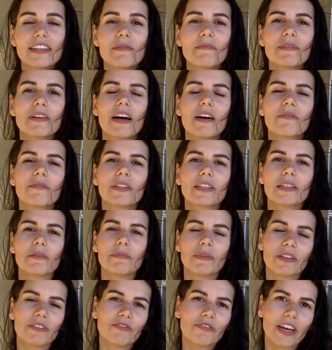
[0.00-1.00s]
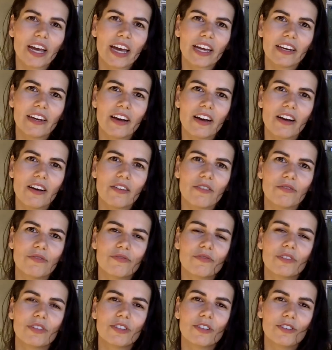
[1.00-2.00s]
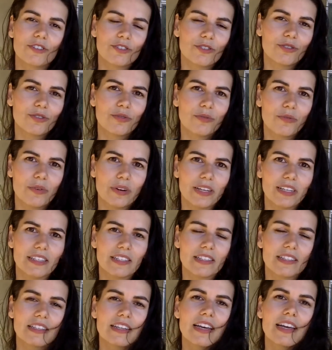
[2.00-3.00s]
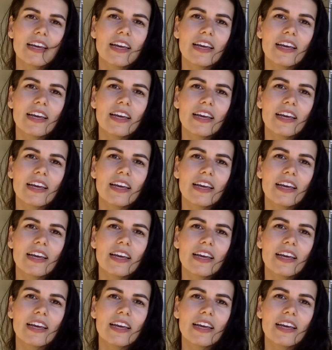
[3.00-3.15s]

I'm not really a big fan of larger toys,